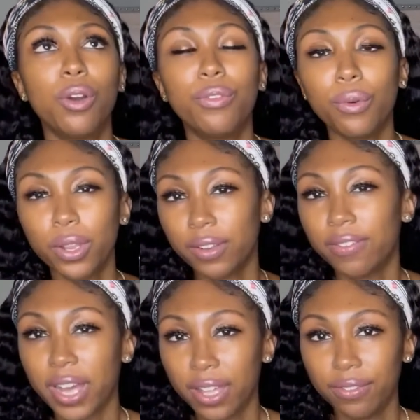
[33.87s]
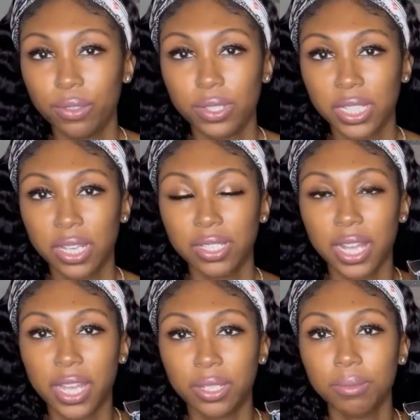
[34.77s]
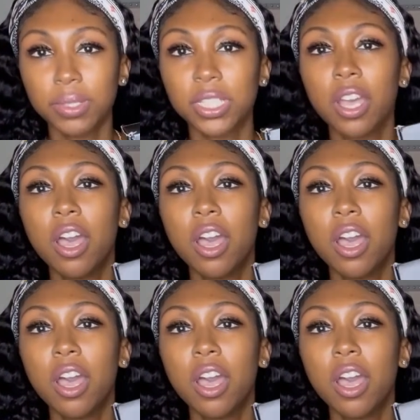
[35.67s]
4 to 5 full-size items,